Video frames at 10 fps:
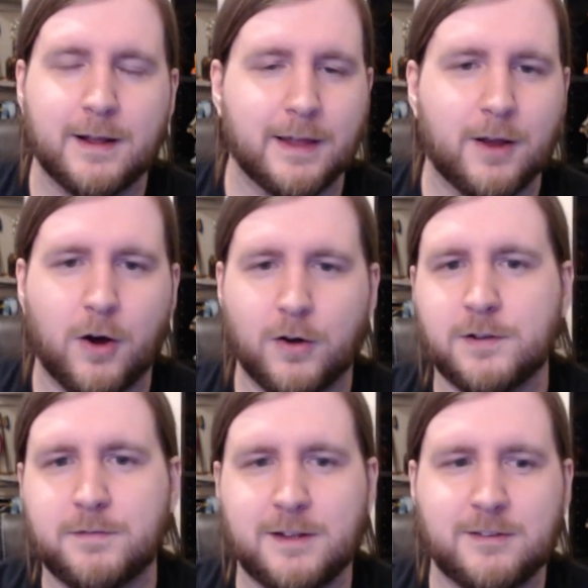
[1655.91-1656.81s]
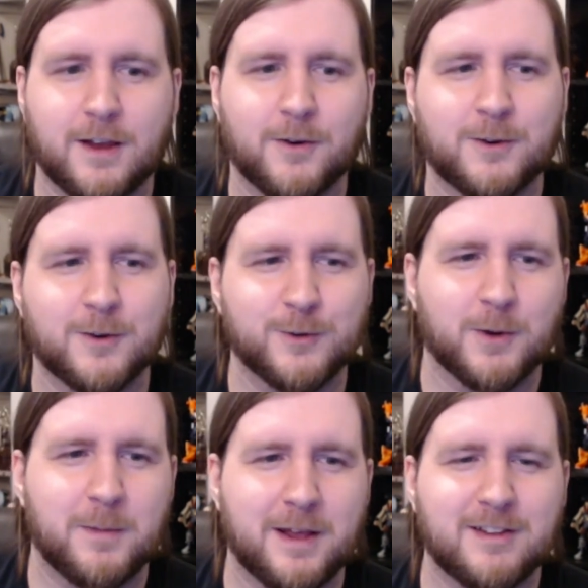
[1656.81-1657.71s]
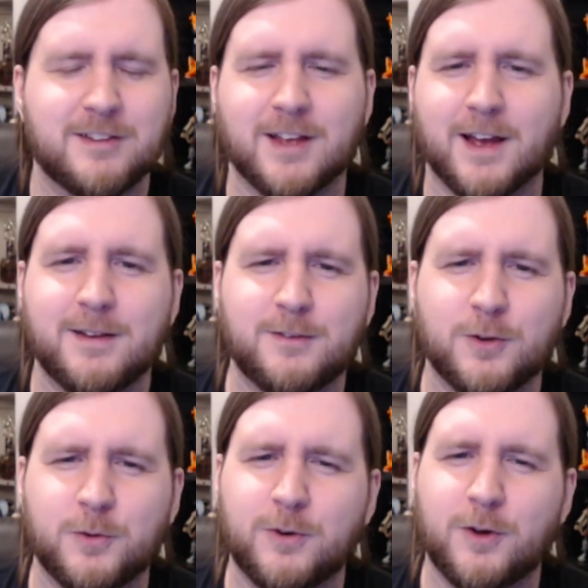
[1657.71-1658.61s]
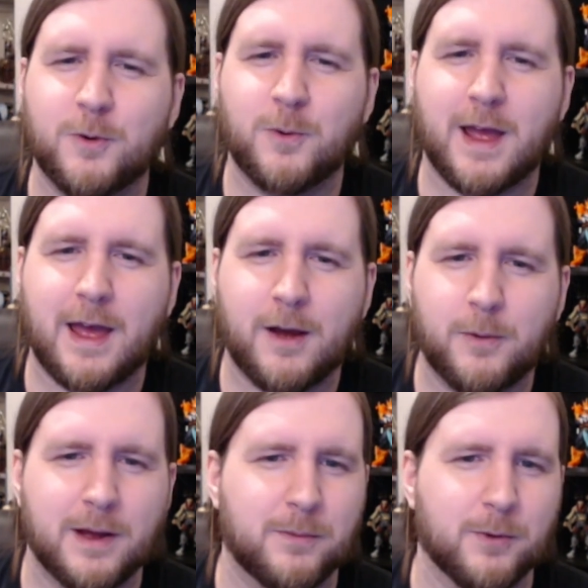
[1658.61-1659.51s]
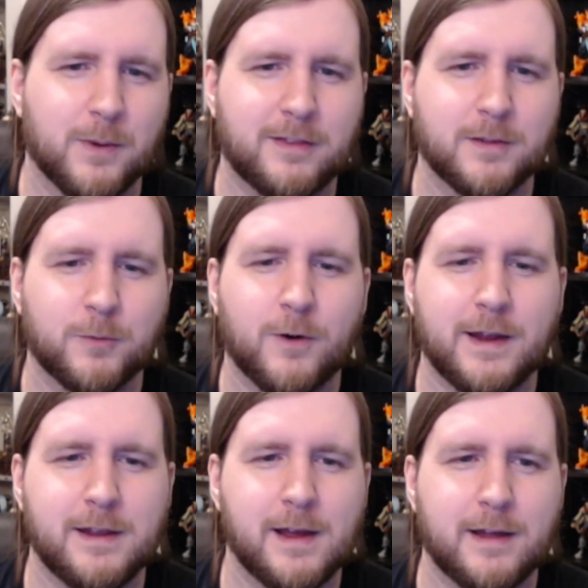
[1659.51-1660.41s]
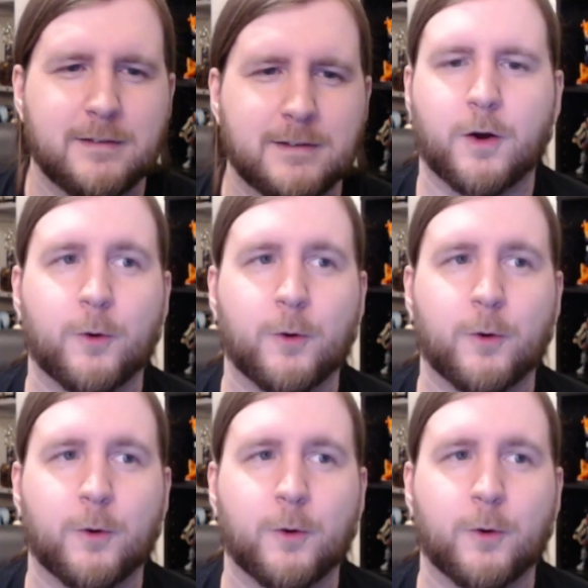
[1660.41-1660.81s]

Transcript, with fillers: Like, all of these characters are amazing, so I don't know how I would rank them quite yet.